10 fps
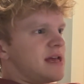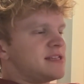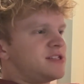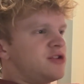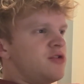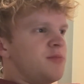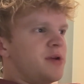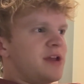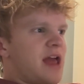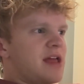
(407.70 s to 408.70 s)
is
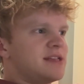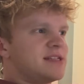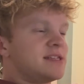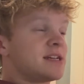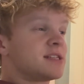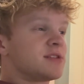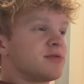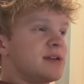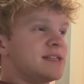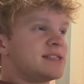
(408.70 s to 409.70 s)

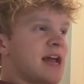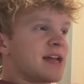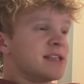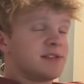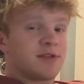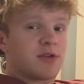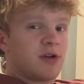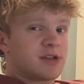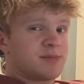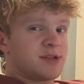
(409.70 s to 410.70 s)
2.63 seconds for
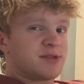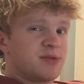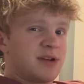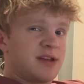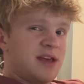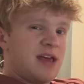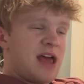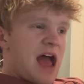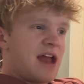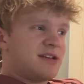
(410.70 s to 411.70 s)
cross plus one.
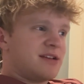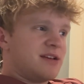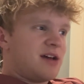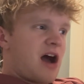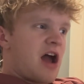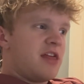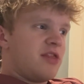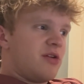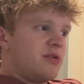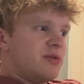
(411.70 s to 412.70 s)
And I
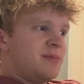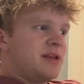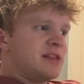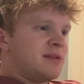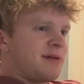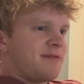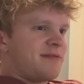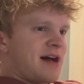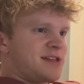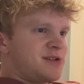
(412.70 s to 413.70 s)
thought it would be a little bit
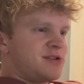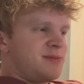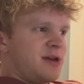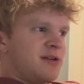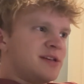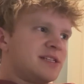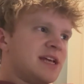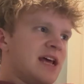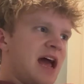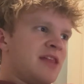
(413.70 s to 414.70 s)
faster, to be honest.
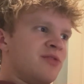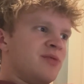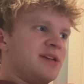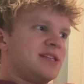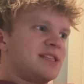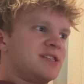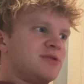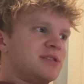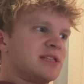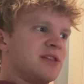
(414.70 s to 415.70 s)
And the reason it's so
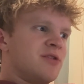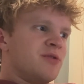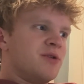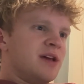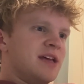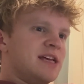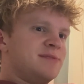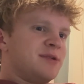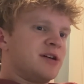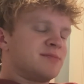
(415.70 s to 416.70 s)
slow is
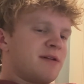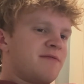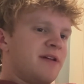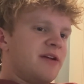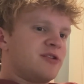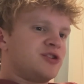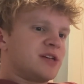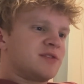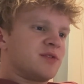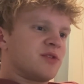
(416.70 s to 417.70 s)
because my finger
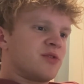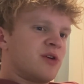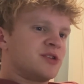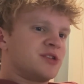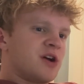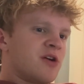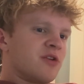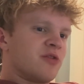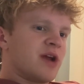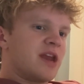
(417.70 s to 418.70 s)
tricks for the cross just
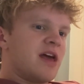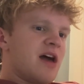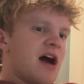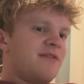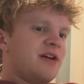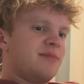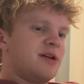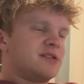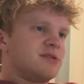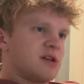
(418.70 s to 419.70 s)
aren't great. I find
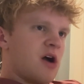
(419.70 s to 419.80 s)
because there's